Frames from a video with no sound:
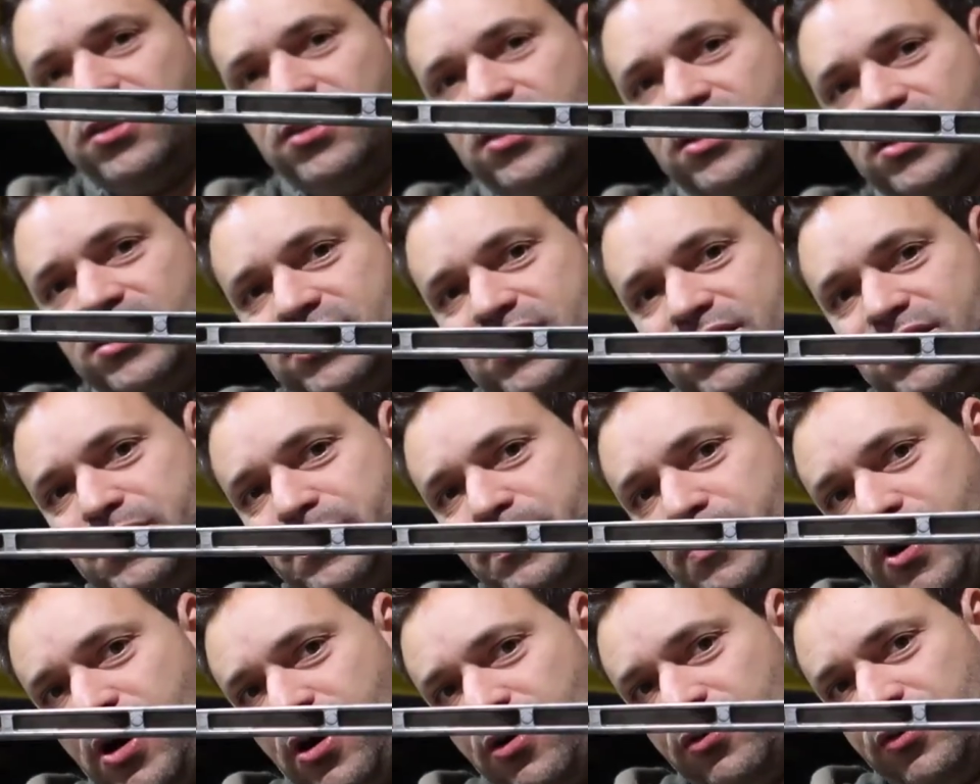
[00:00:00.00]
This is
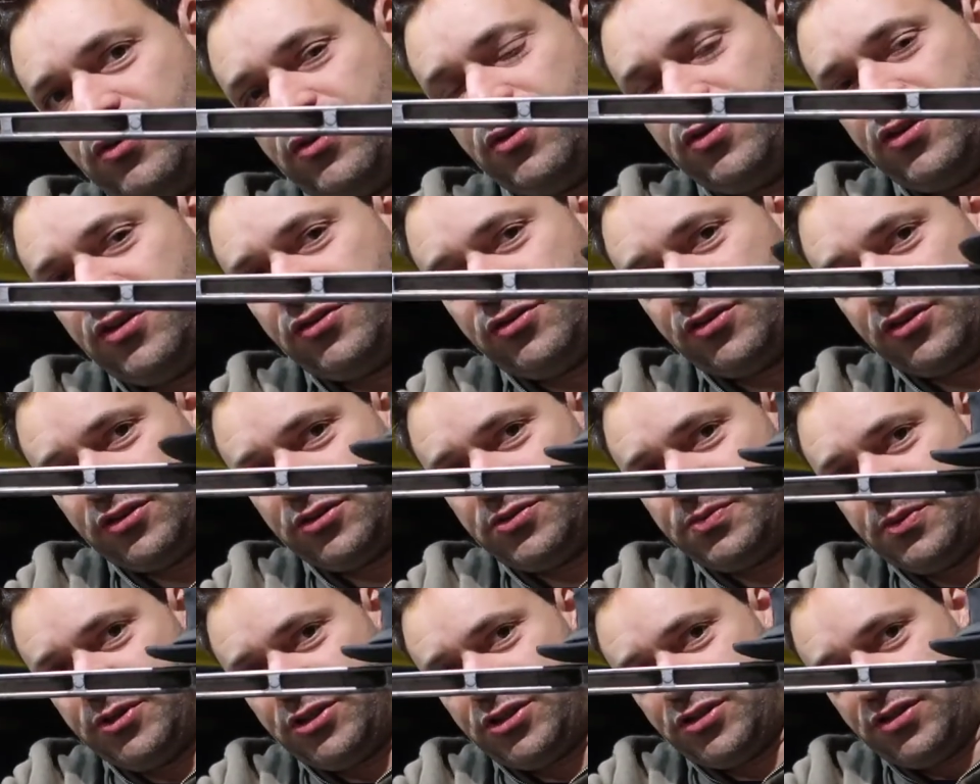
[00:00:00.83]
mounted to the
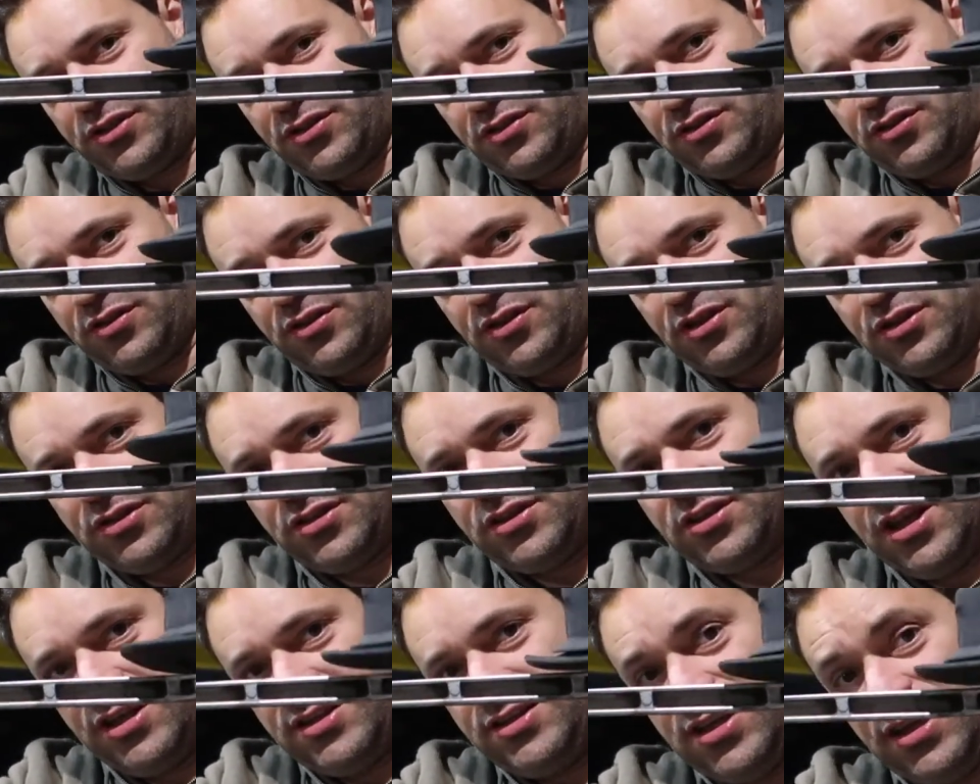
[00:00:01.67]
transmission. This
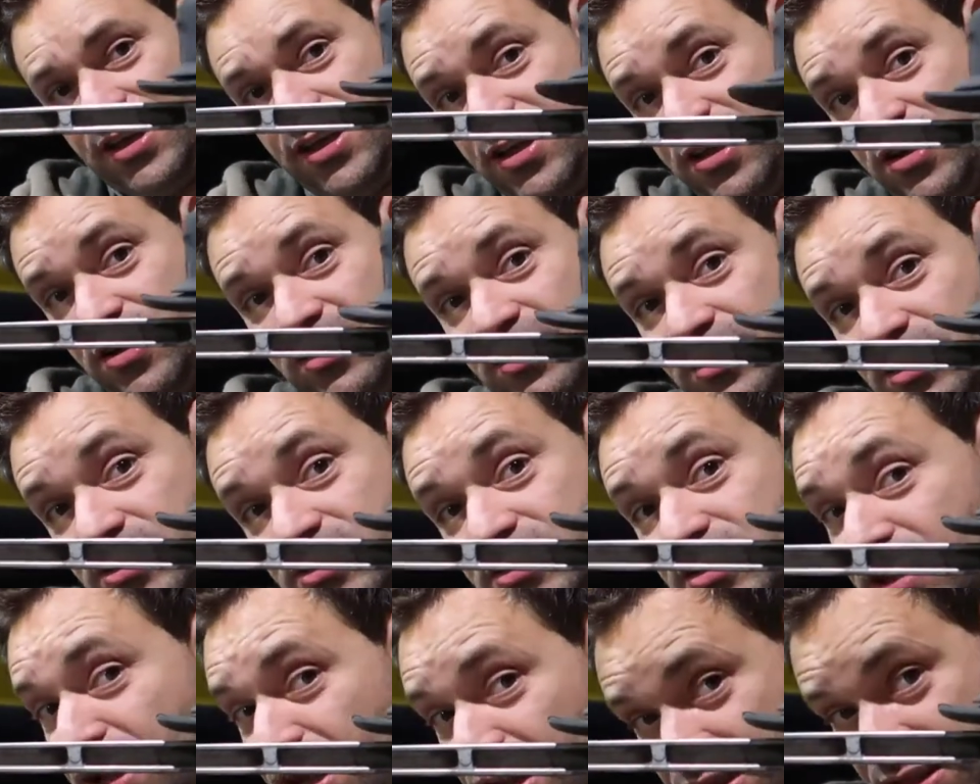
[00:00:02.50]
thing here does
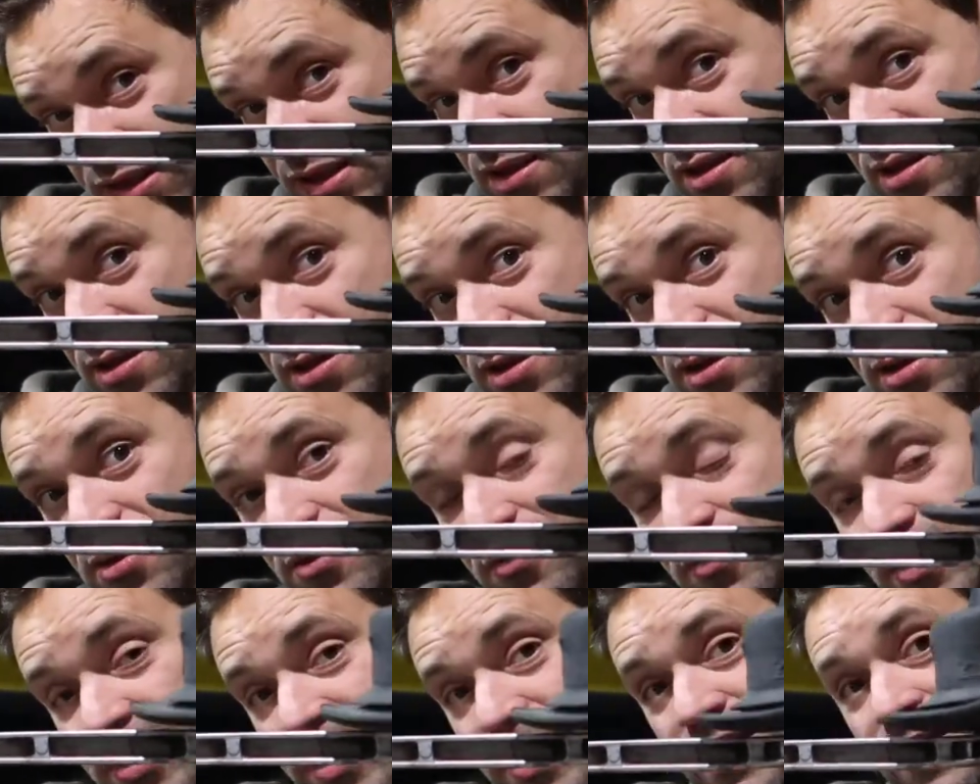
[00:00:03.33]
nothing,
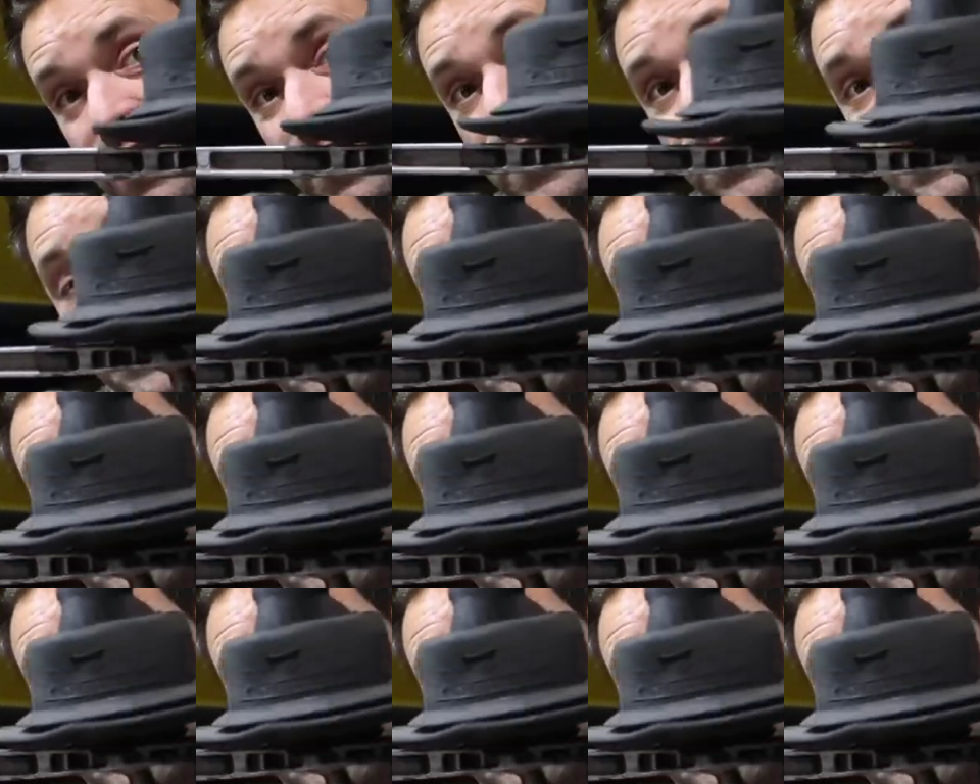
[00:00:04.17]
right?